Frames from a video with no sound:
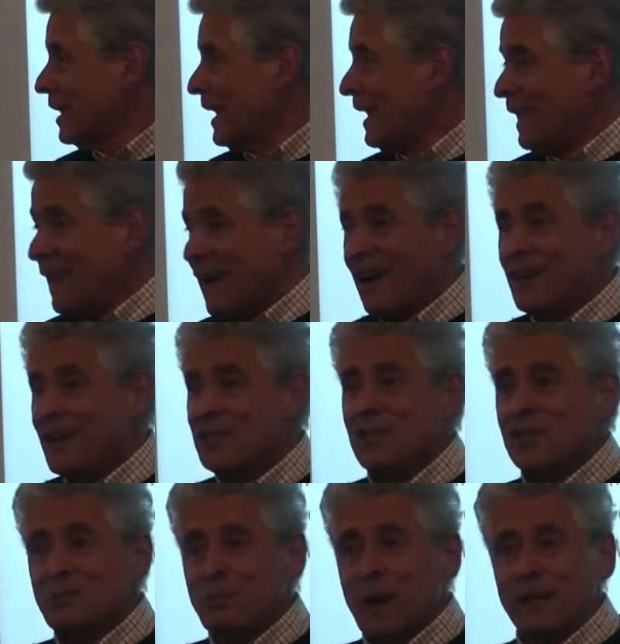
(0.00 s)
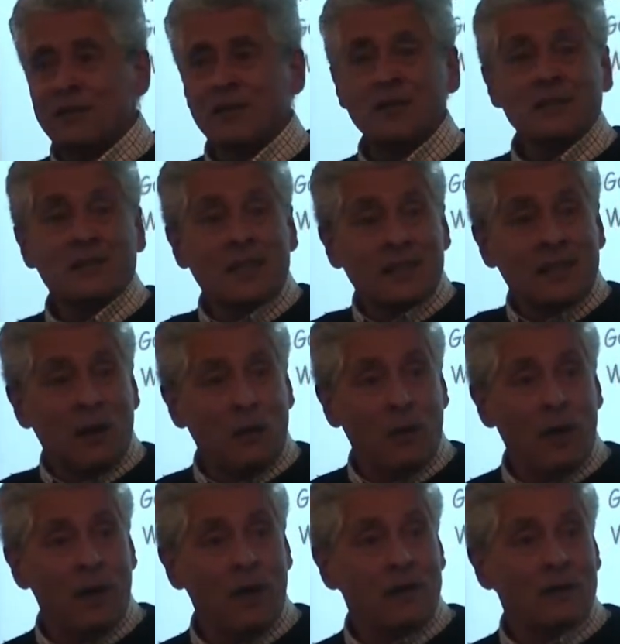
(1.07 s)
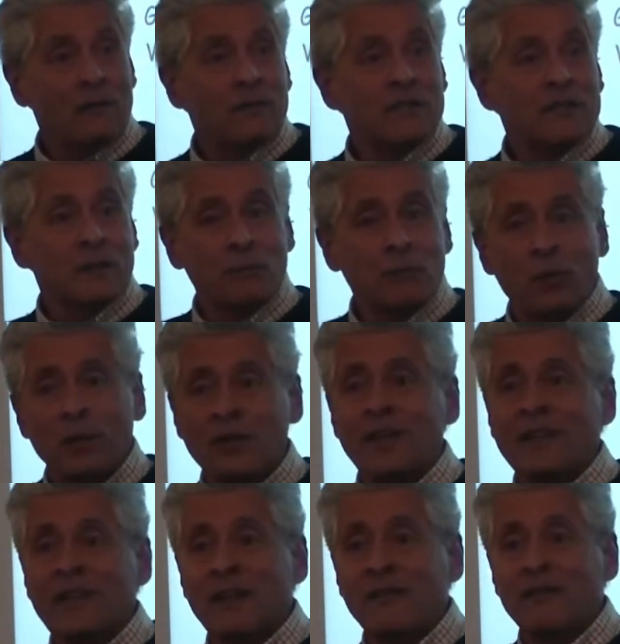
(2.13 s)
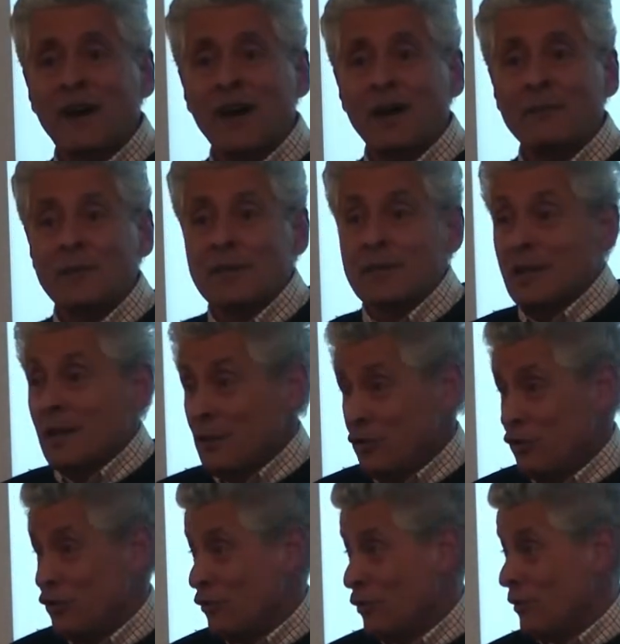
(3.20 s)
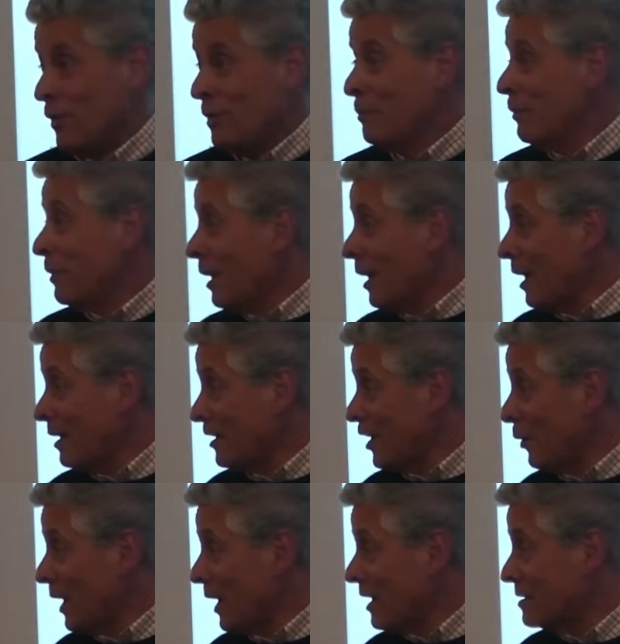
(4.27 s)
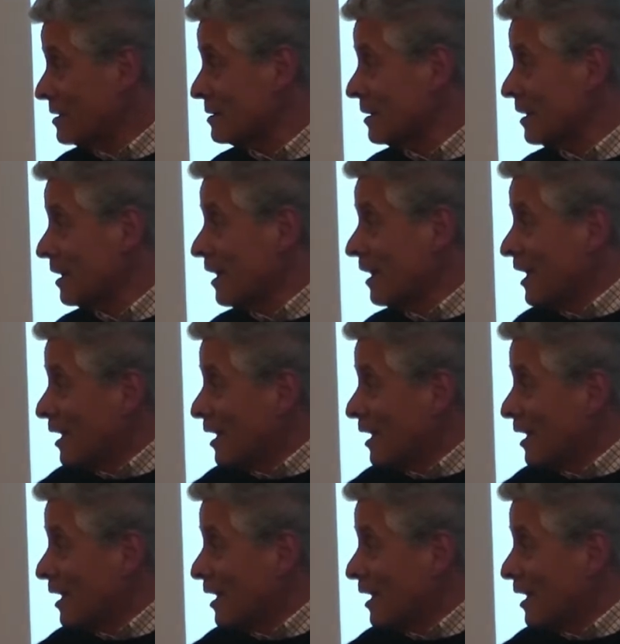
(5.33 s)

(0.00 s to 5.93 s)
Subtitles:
The largest budgets in the world for supporting their farmers are Europe and US.